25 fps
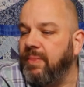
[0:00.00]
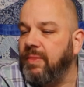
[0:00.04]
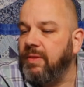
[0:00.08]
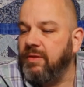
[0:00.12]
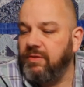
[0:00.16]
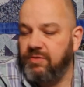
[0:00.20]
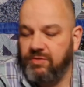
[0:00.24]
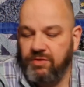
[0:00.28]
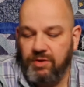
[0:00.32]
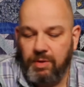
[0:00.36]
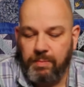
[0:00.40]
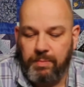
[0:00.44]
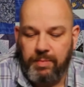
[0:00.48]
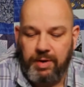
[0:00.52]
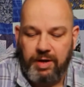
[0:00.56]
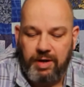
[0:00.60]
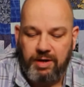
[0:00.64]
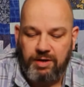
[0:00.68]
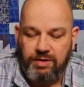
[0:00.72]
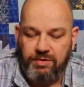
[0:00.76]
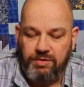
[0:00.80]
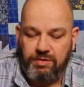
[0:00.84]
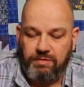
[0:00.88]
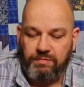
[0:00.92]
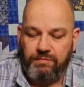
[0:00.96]
some
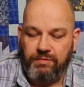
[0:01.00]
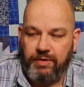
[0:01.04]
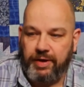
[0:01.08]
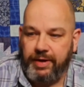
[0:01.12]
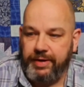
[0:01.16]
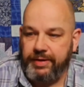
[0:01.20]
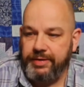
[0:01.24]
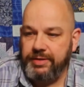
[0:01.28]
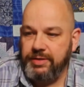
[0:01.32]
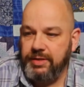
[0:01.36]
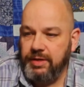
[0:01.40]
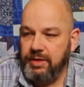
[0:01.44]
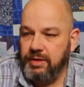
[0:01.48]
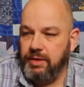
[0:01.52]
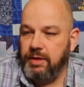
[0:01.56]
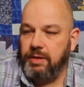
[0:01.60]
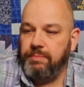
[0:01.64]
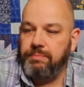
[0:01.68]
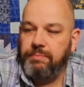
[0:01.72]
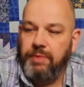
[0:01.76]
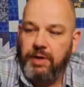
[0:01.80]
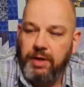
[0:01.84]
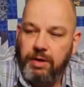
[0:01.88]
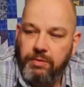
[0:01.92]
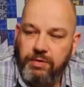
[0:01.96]
interfacing.
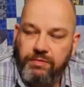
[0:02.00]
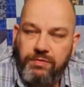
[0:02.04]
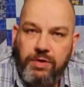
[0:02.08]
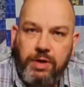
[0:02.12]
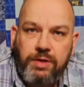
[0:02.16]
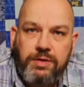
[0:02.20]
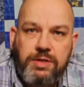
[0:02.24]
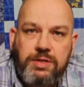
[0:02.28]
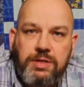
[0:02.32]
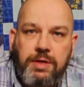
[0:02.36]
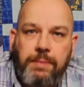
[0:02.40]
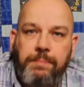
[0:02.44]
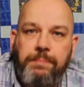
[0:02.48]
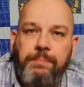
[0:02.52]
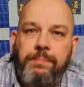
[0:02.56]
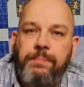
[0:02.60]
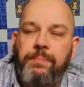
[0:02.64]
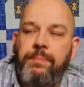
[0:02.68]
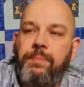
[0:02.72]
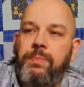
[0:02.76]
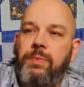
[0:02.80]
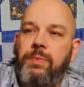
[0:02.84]
Here I've got some